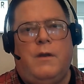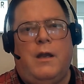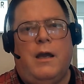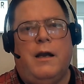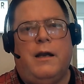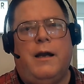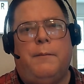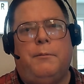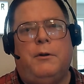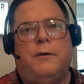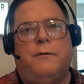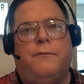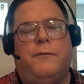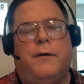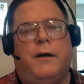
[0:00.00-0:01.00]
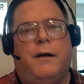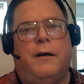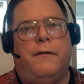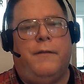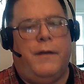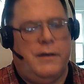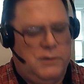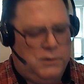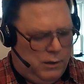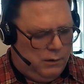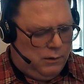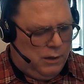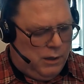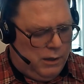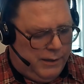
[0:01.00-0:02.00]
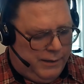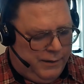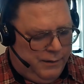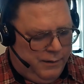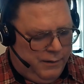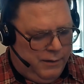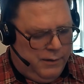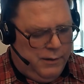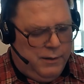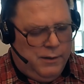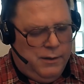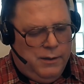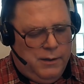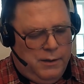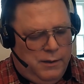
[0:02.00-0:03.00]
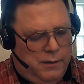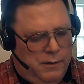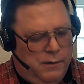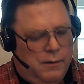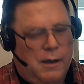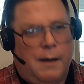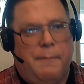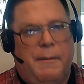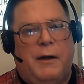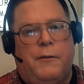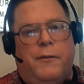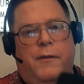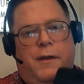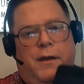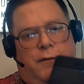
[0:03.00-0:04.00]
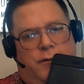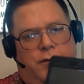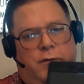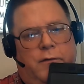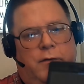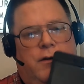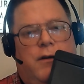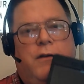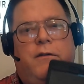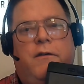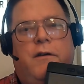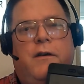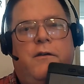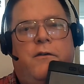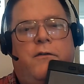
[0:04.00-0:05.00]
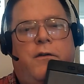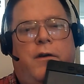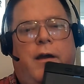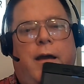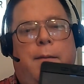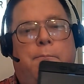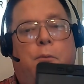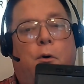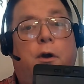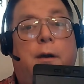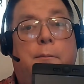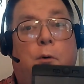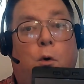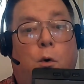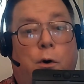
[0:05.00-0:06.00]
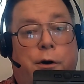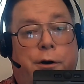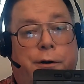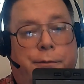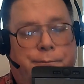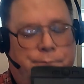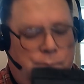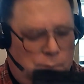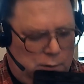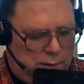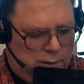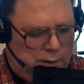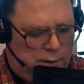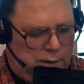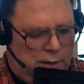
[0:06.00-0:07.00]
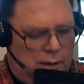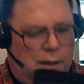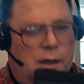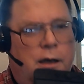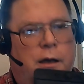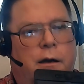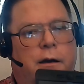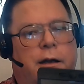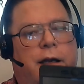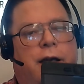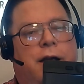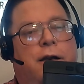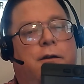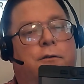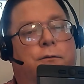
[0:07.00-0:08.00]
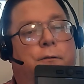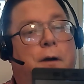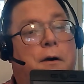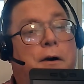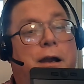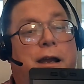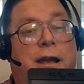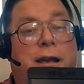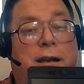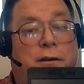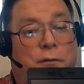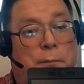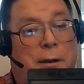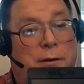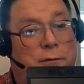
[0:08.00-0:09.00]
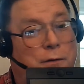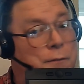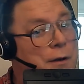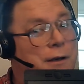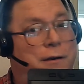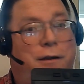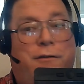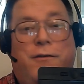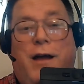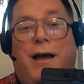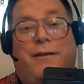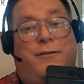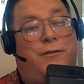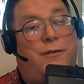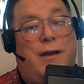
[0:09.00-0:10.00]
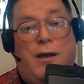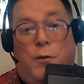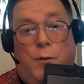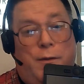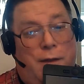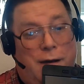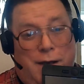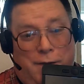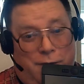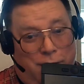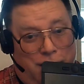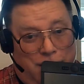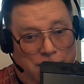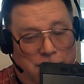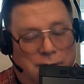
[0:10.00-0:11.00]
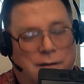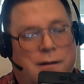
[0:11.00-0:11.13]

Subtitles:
a couple of things online about this. This is a Boogie board. It is very inexpensive. It does not sync with anything.